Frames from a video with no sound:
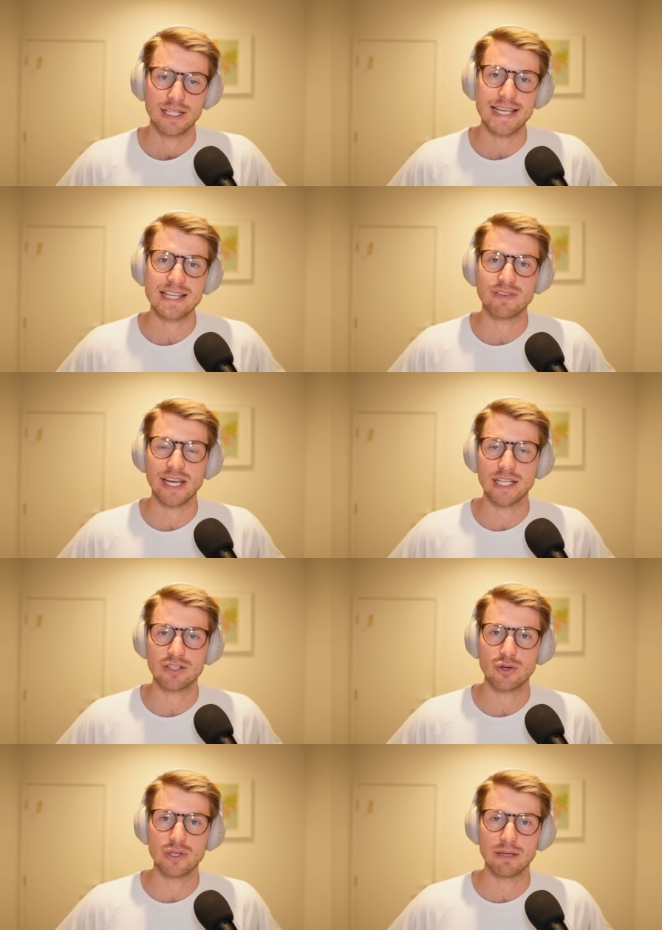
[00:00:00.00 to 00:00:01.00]
intervening
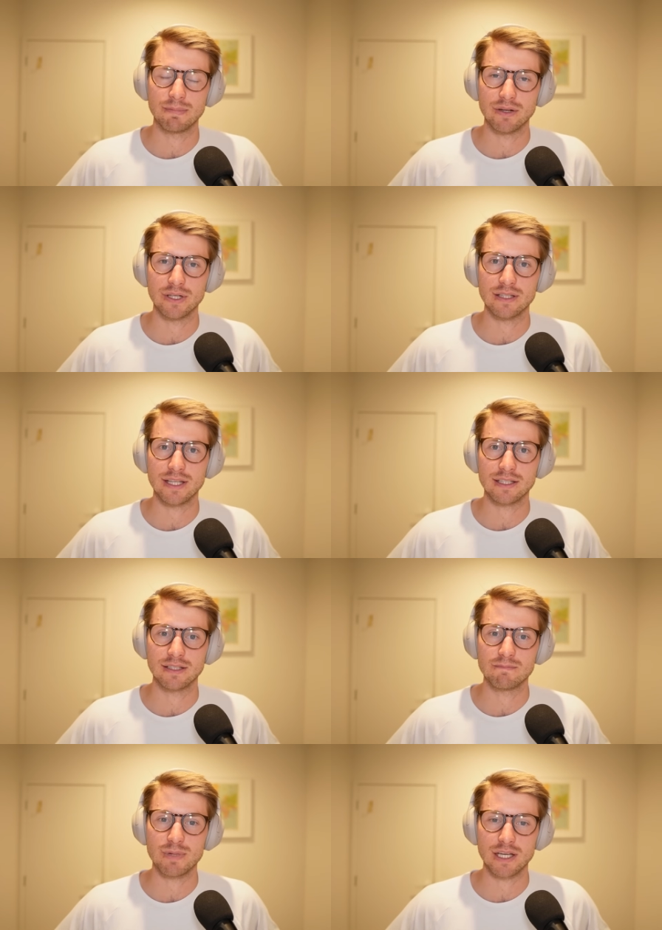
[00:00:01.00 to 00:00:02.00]
2-year period, they
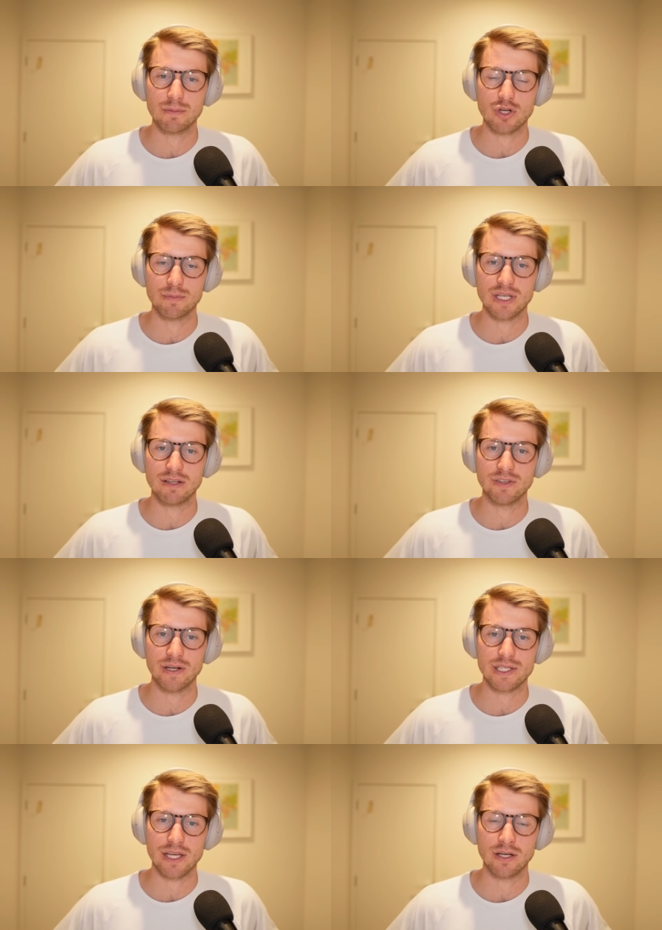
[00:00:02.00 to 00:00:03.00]
can pick up jobs at
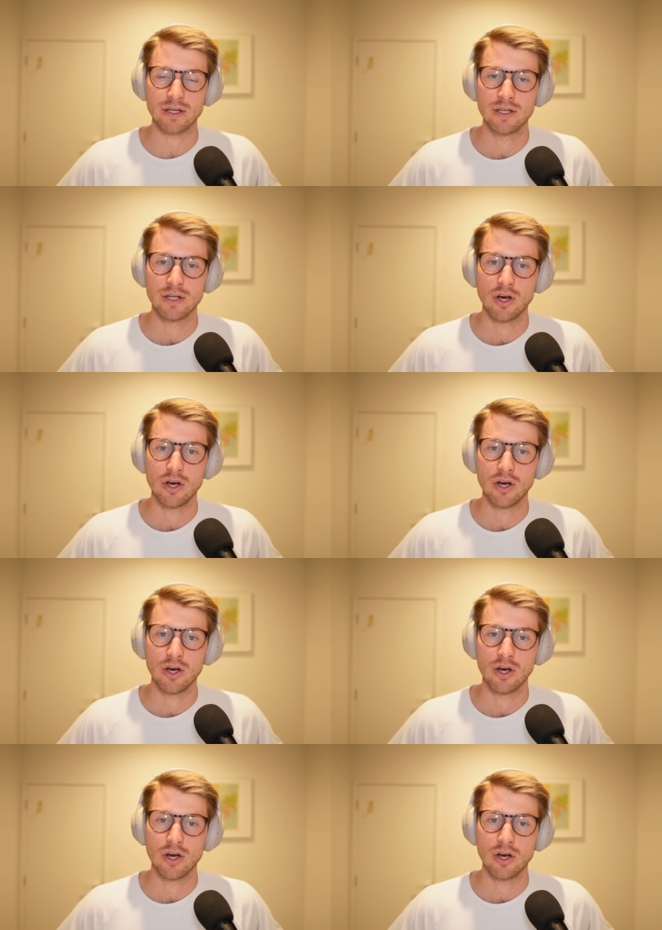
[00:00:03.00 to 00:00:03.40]
various other